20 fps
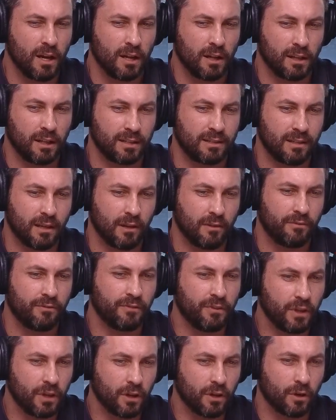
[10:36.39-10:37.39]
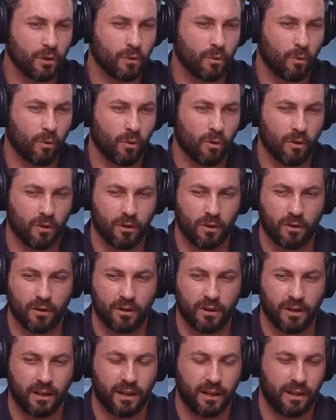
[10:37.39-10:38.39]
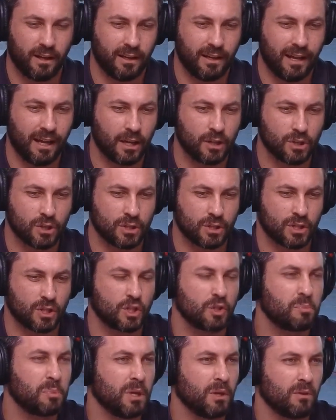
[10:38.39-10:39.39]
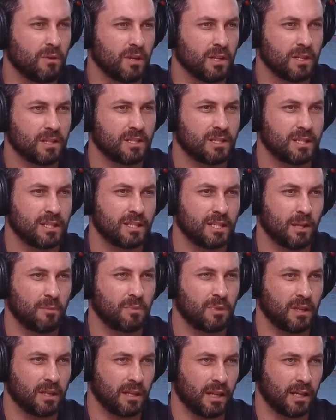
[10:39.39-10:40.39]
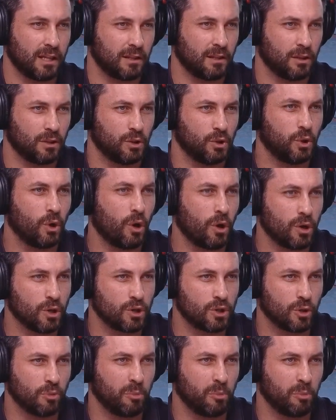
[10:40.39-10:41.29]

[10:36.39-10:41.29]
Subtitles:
let's say, a fear or an anxious experience to something that's larger,